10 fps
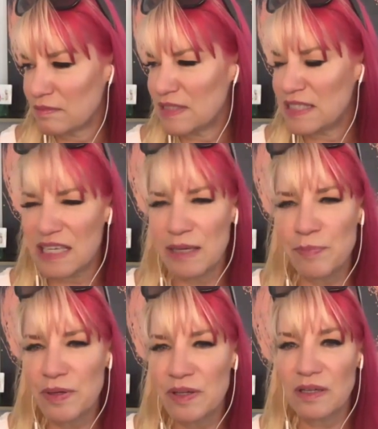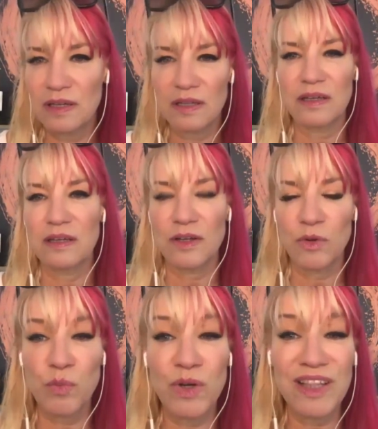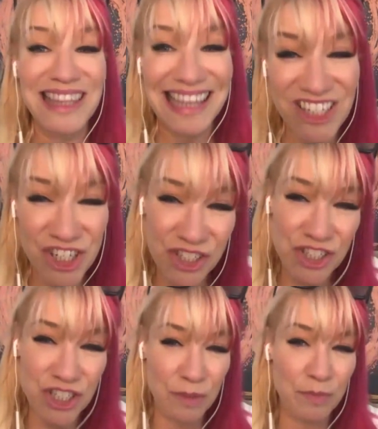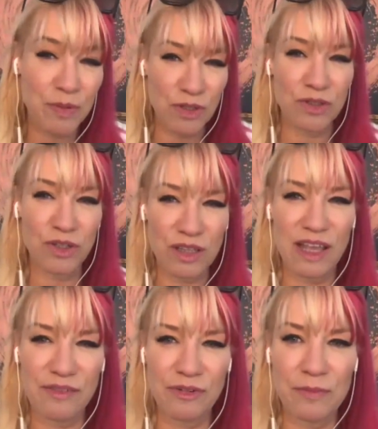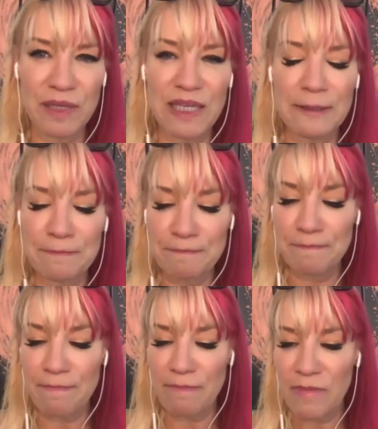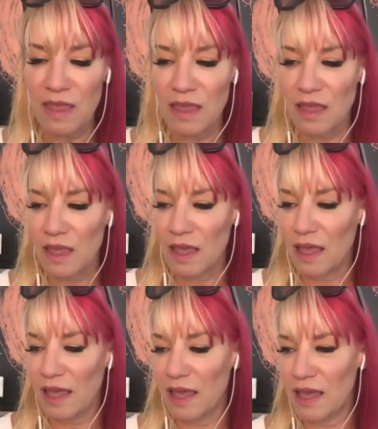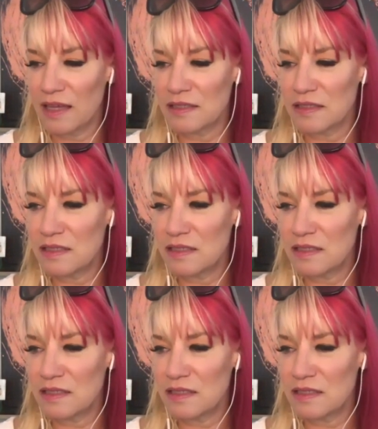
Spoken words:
deep relationship could look like for me. And